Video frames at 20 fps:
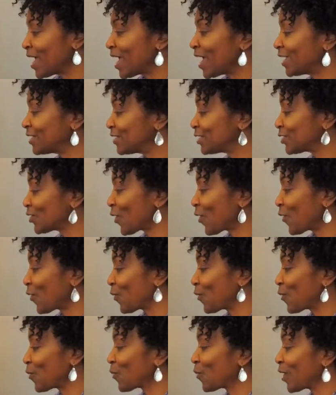And
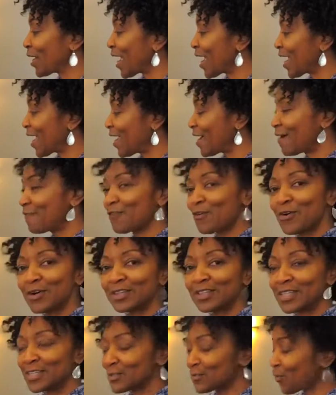so what I have
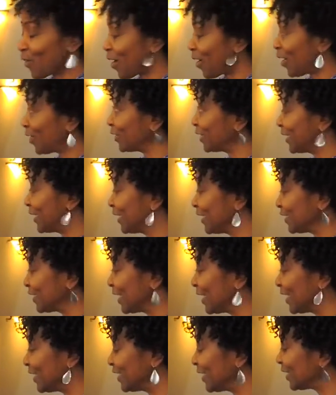on this wall
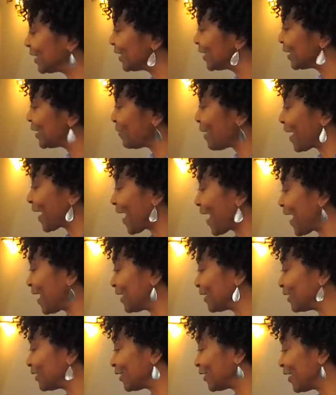is, in addition to my
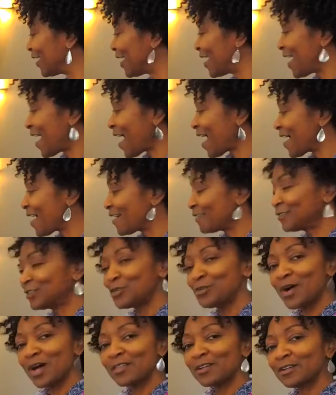calendar, I have
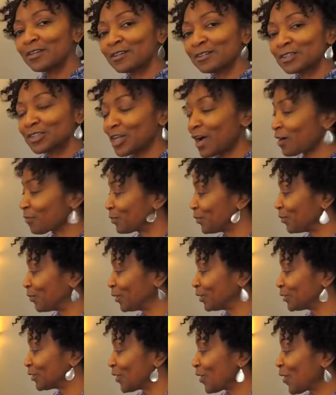two other little
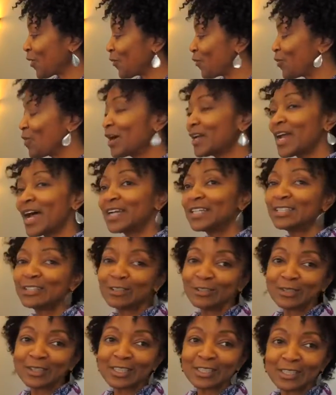chalkboards. One I
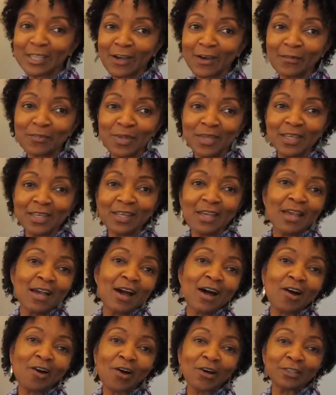use to tell me
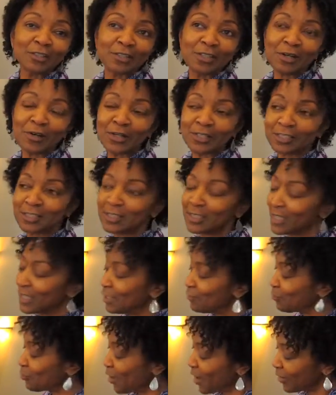or to
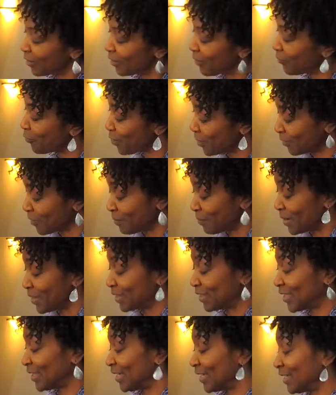keep record of what the
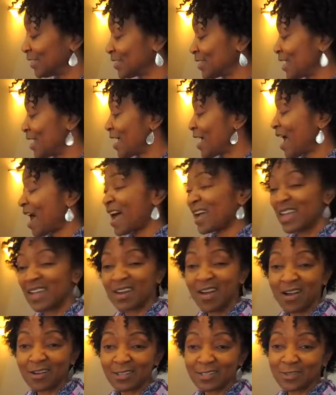month is. I
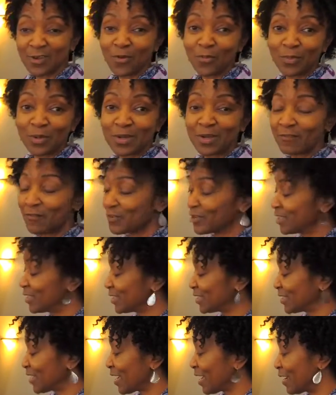can also put, for
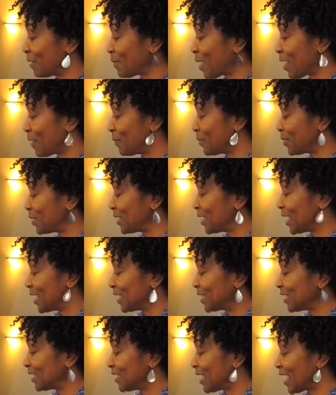this time, I
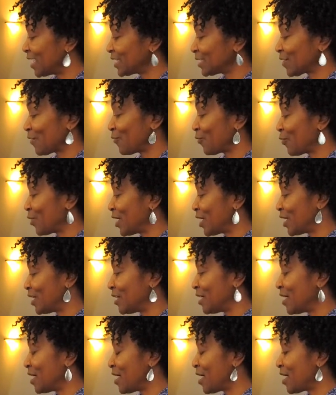put the dates of
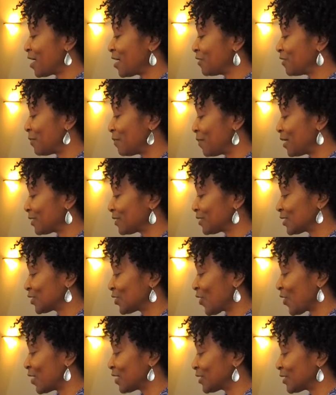when the month
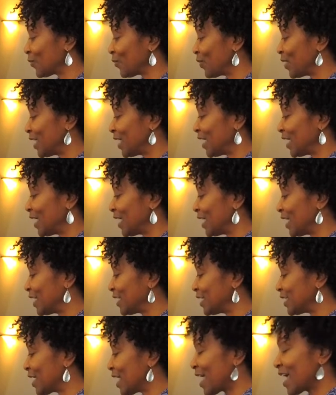starts and when it
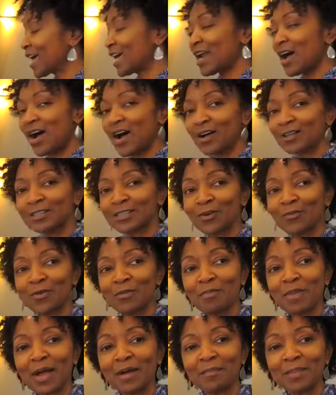ends. And I also
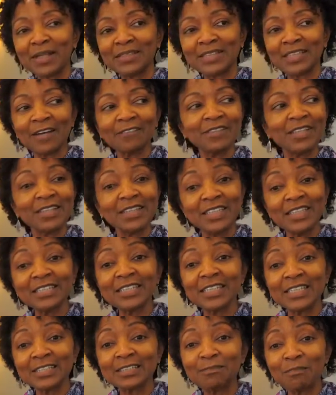remind myself that
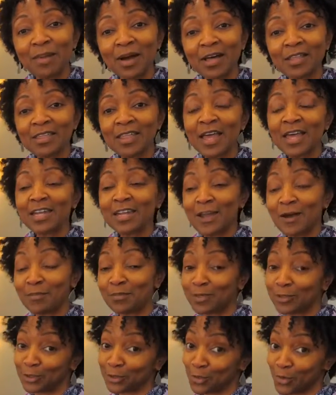this is month
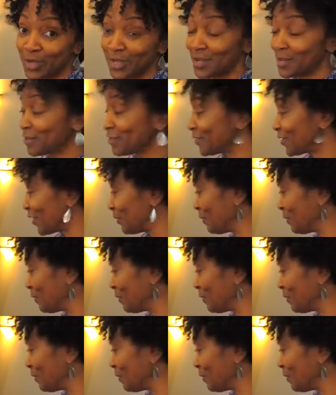number 12,